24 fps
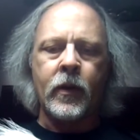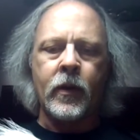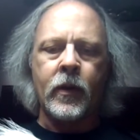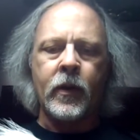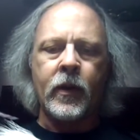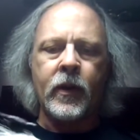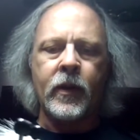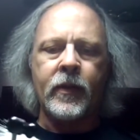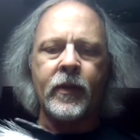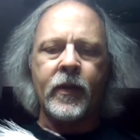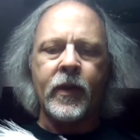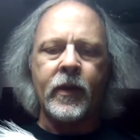
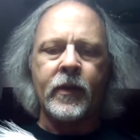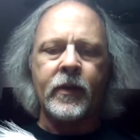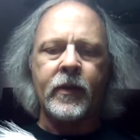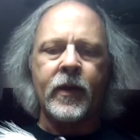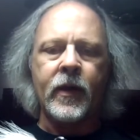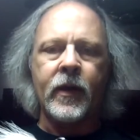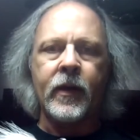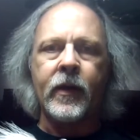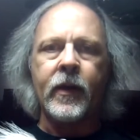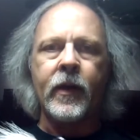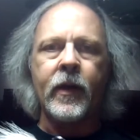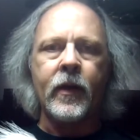Get that
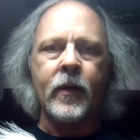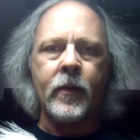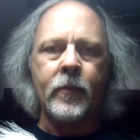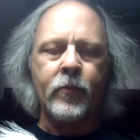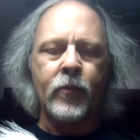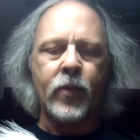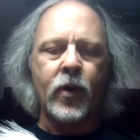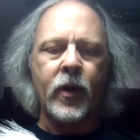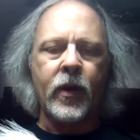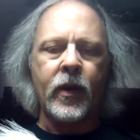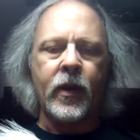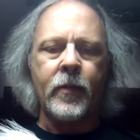tied down,
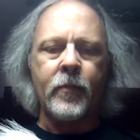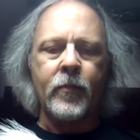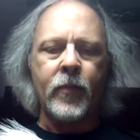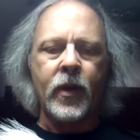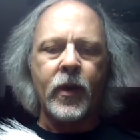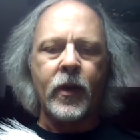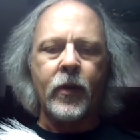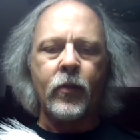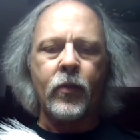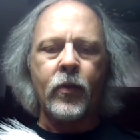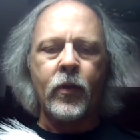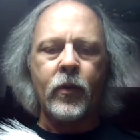bring in
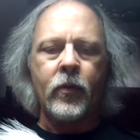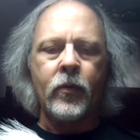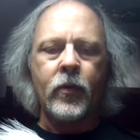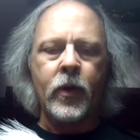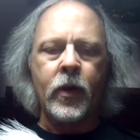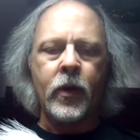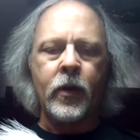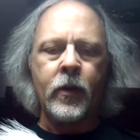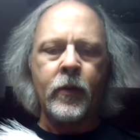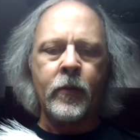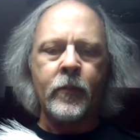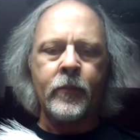my
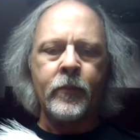rotary.